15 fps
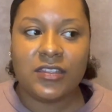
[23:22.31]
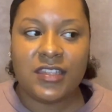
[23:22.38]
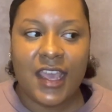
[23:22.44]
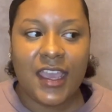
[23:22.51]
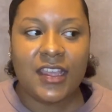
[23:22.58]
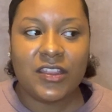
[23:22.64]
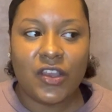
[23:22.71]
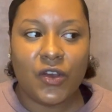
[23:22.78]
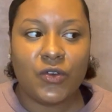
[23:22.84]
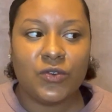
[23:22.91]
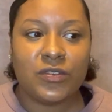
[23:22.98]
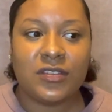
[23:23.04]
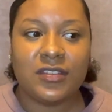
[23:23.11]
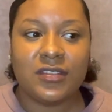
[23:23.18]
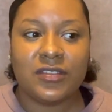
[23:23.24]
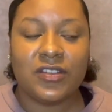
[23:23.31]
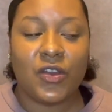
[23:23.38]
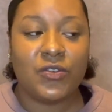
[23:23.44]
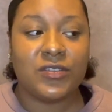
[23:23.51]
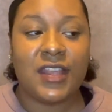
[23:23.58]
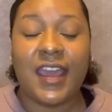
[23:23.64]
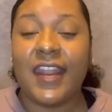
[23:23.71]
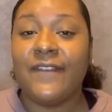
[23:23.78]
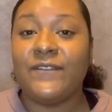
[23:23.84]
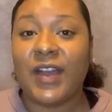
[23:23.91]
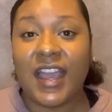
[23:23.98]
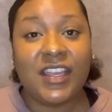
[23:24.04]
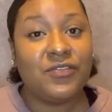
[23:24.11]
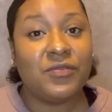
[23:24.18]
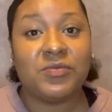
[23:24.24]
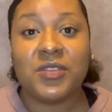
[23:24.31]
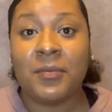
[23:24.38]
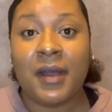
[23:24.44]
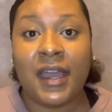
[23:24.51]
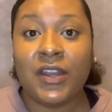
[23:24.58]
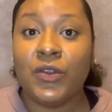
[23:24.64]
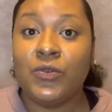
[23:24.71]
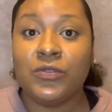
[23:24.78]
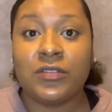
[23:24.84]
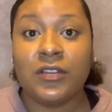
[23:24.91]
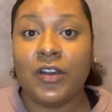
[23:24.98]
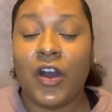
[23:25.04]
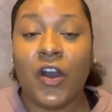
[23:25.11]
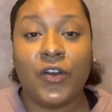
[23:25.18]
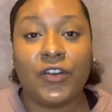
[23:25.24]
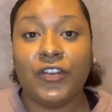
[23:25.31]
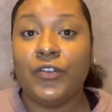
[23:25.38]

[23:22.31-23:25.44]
advice from somebody who's a little older,